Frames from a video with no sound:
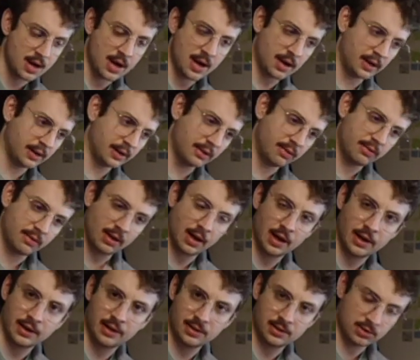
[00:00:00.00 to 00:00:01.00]
and it's
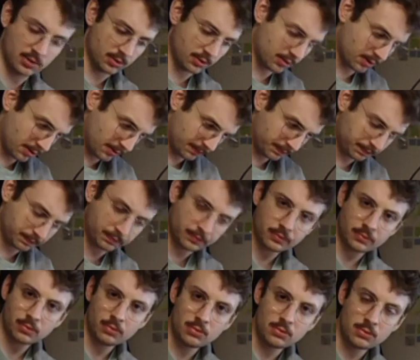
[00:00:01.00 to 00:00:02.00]
added to
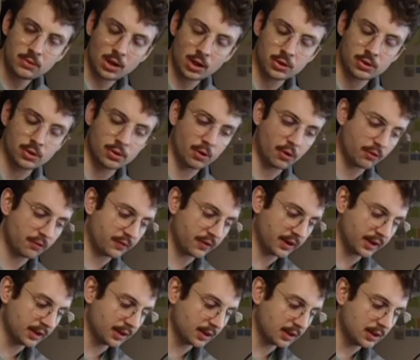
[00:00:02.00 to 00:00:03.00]
your
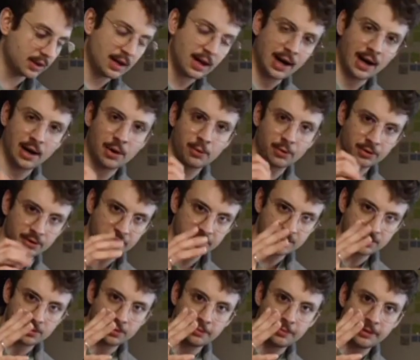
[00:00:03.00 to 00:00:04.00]
thing. I want
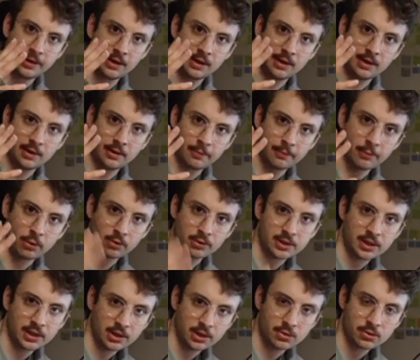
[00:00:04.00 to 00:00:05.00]
it to be
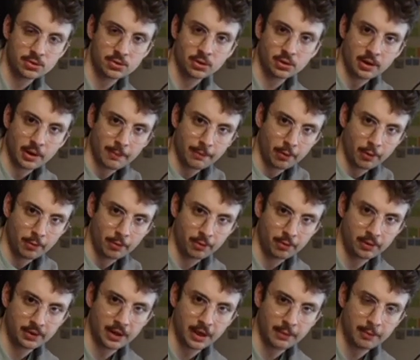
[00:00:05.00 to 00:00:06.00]
multi-user
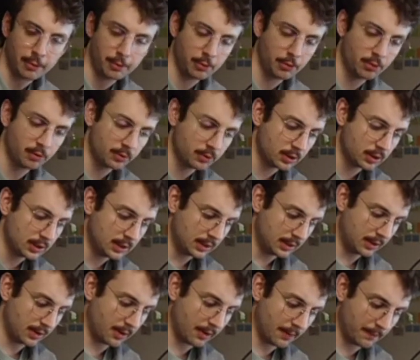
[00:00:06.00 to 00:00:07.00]
capable.
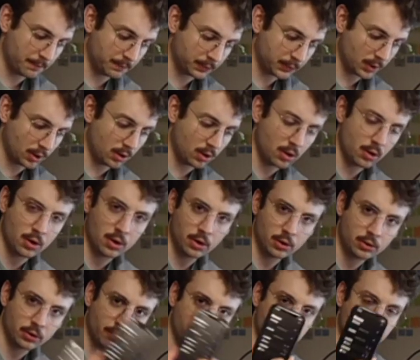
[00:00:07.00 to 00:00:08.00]
A
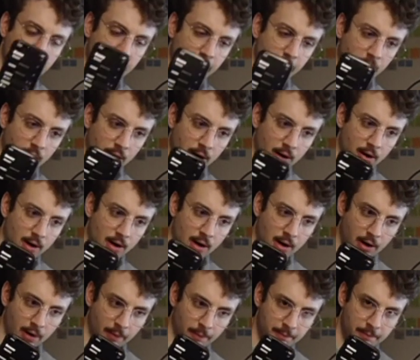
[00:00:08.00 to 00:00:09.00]
lot of them
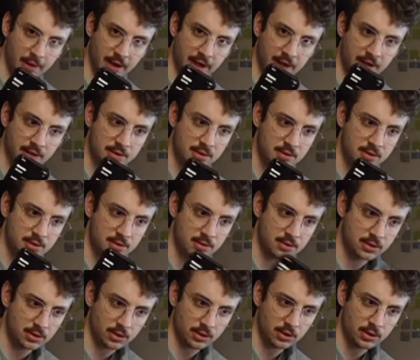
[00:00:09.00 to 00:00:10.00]
are paid
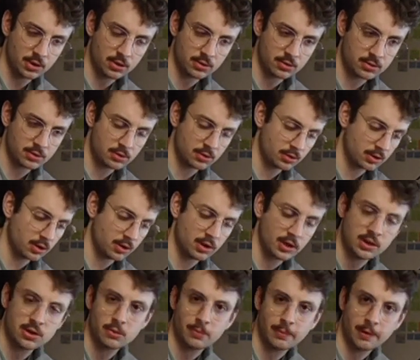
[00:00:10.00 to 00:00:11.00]
to use. You
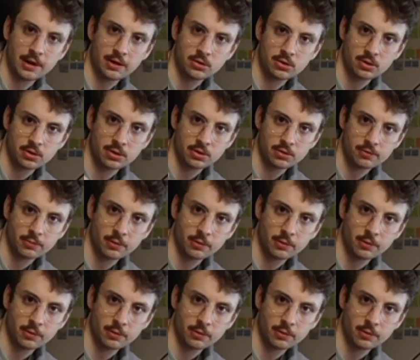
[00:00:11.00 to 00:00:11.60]
need to pay to use